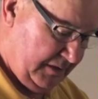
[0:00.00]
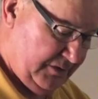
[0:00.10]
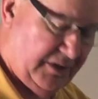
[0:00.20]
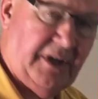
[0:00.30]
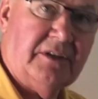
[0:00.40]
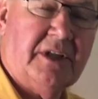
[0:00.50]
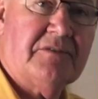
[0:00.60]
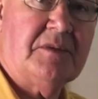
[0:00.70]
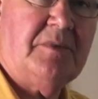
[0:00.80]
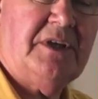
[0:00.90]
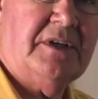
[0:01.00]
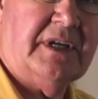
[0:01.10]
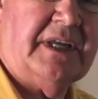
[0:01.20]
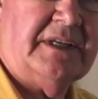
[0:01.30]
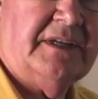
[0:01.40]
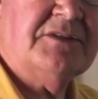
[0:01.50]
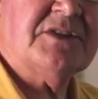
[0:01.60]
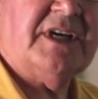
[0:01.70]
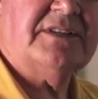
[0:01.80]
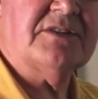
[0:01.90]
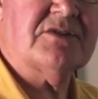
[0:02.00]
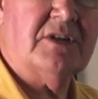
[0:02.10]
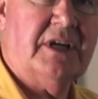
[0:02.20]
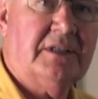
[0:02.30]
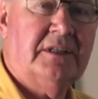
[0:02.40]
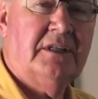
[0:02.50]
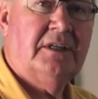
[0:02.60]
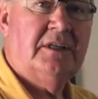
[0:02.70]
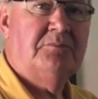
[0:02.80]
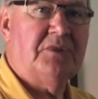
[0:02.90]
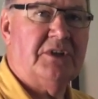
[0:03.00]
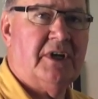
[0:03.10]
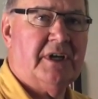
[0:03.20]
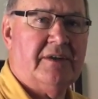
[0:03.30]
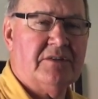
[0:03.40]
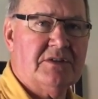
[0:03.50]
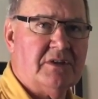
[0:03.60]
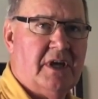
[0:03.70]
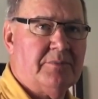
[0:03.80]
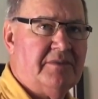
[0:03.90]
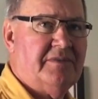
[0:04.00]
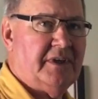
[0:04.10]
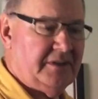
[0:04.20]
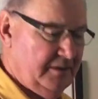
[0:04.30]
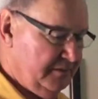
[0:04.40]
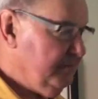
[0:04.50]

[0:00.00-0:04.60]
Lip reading: does the nail have to be to get inside the slot but not have a sloppy fit?